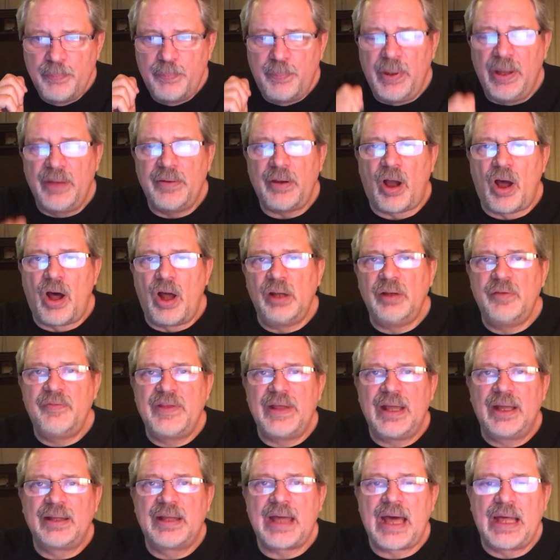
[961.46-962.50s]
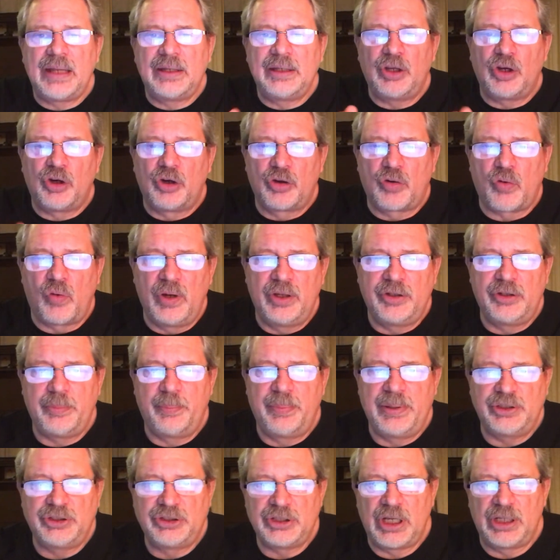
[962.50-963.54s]
But all of the ungodly are going to
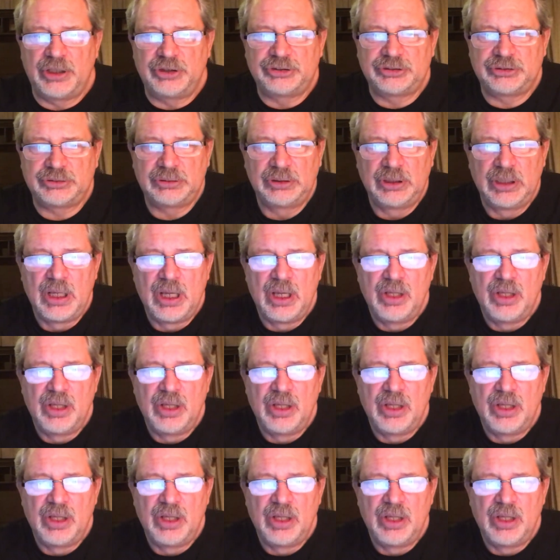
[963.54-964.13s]
be judged.